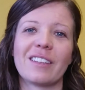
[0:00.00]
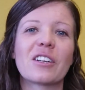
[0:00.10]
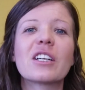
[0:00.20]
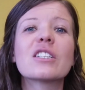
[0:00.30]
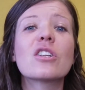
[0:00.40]

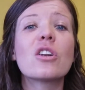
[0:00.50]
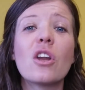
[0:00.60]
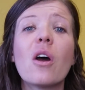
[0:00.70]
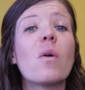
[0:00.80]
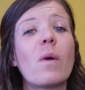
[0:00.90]
There is
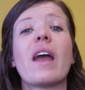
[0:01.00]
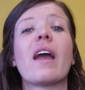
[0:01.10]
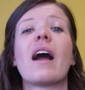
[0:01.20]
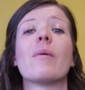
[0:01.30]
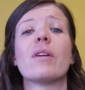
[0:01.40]
no
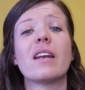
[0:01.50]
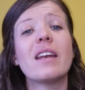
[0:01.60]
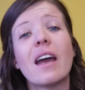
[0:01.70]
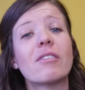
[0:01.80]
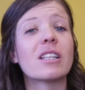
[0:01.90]
way. I would
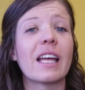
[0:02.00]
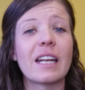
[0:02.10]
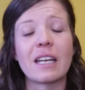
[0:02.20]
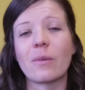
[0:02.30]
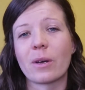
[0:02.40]
never
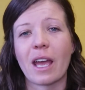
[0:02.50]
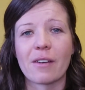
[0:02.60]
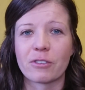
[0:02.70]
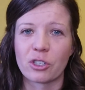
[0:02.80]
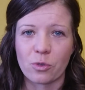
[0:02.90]
let anyone
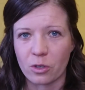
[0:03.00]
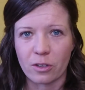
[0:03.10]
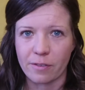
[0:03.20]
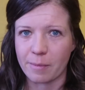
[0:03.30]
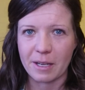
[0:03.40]
have
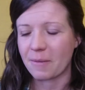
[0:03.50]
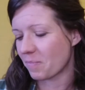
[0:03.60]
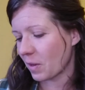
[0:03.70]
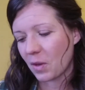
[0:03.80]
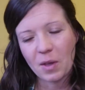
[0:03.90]
control over me.
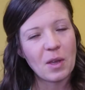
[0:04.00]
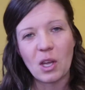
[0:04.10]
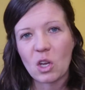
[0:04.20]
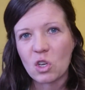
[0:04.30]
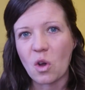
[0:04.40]

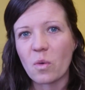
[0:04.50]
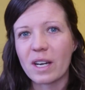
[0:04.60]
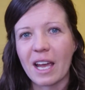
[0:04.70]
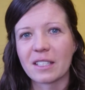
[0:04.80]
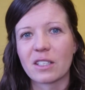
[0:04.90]
No
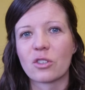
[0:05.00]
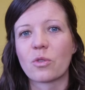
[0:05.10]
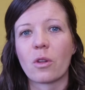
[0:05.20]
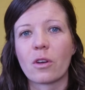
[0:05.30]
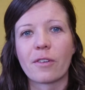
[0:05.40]
one has
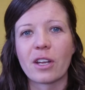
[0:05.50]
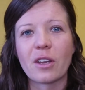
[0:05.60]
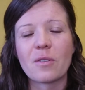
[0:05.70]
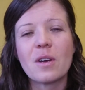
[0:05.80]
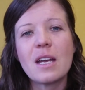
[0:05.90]
control over
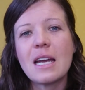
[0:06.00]
you.